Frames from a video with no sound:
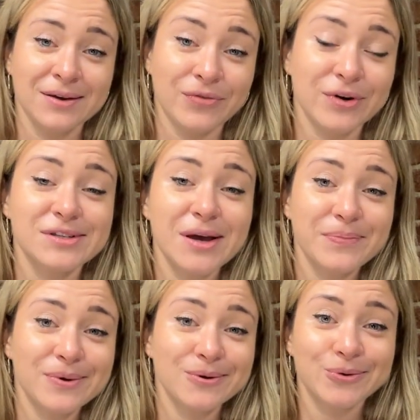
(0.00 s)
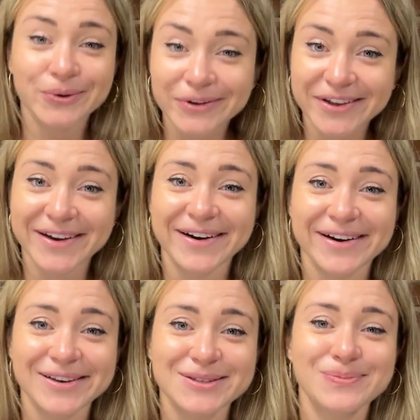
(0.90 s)
For example, Google
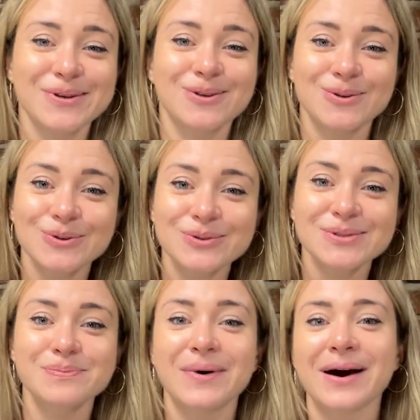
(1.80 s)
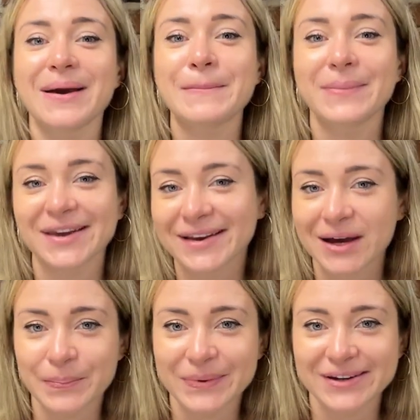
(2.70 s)
AI is being used by many
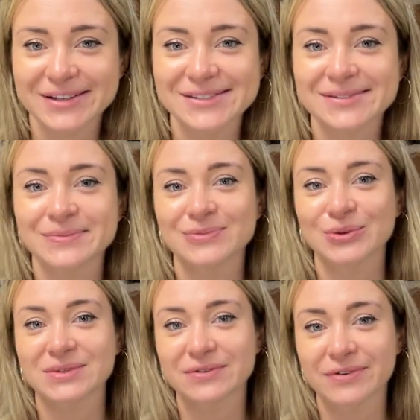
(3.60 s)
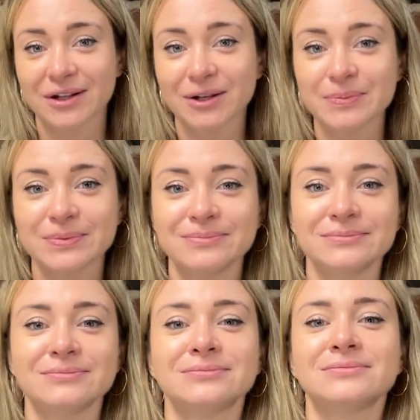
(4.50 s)
companies to develop
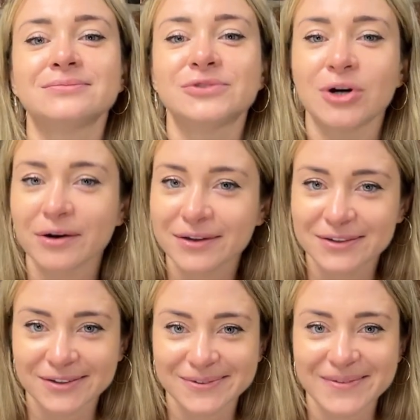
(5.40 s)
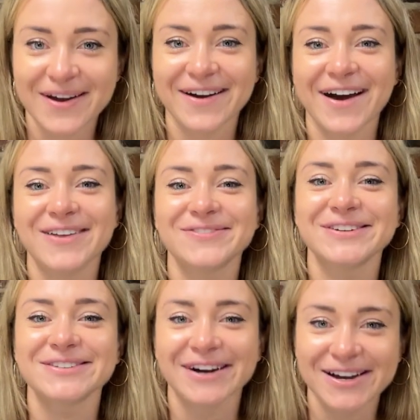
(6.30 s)
targeted
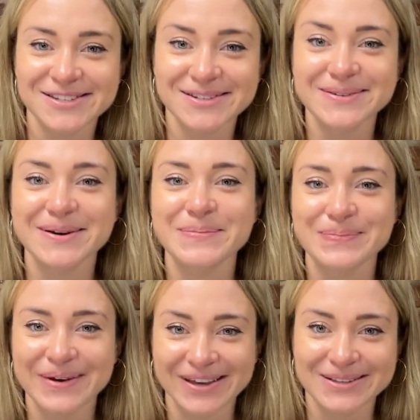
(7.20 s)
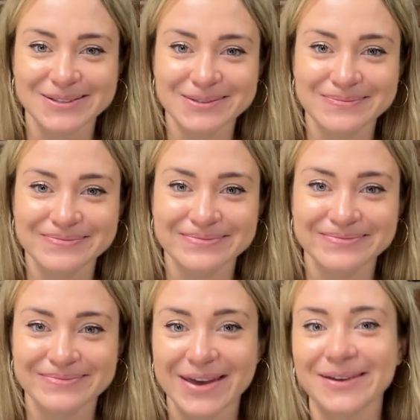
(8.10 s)
advertising campaigns
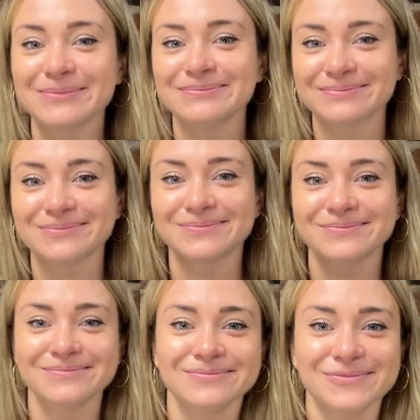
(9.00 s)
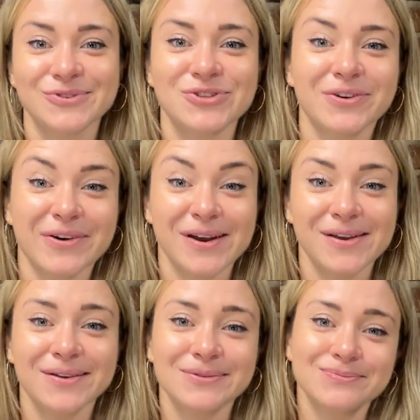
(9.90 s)
and to
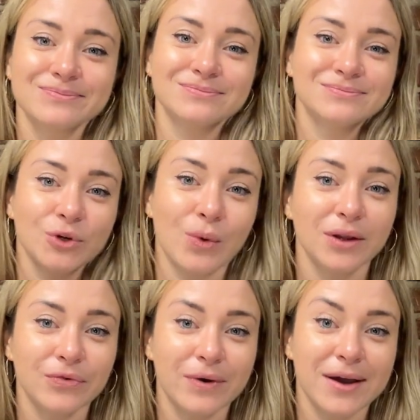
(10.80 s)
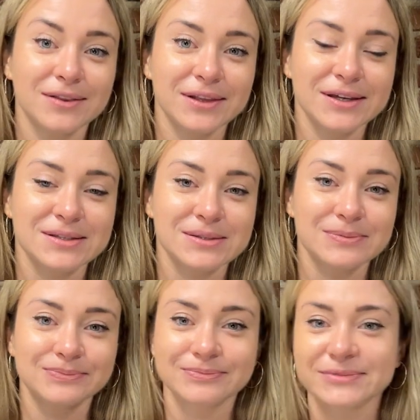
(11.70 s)
generate qualified
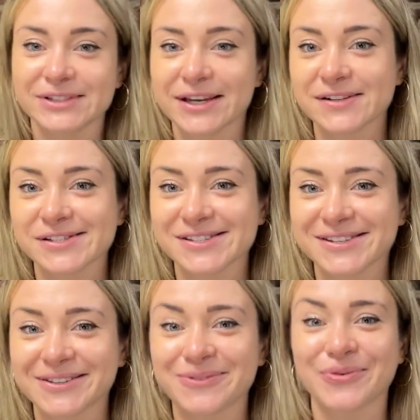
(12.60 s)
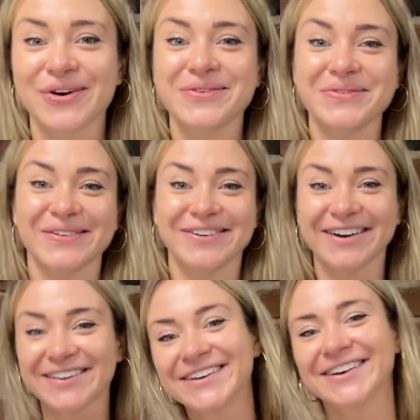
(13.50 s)
leads. Sales is needed for everyone,
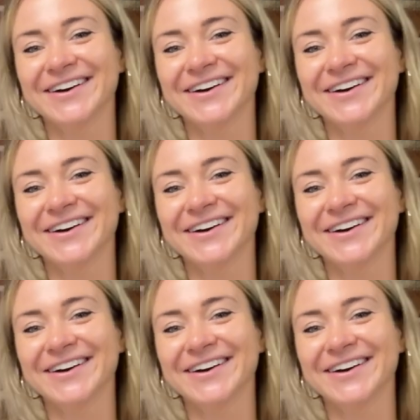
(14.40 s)
right?